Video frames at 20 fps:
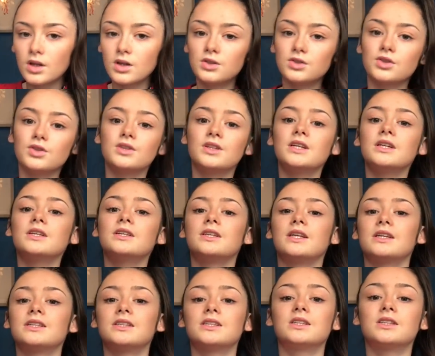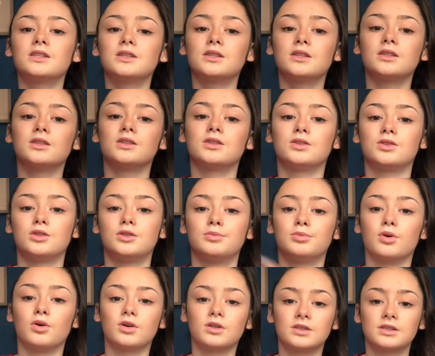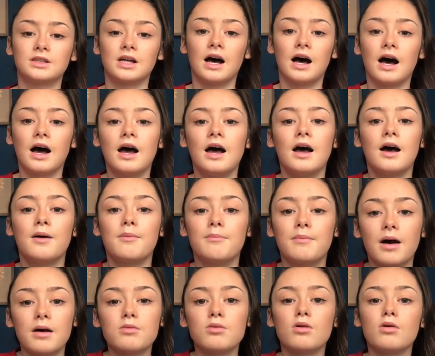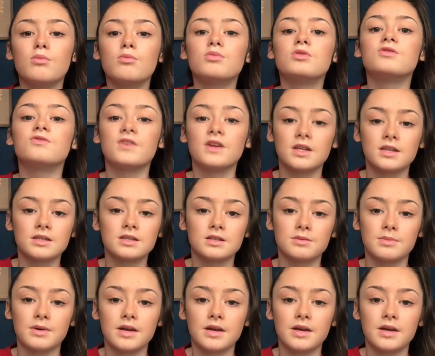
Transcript: So this is the 2 books that my mum was reading to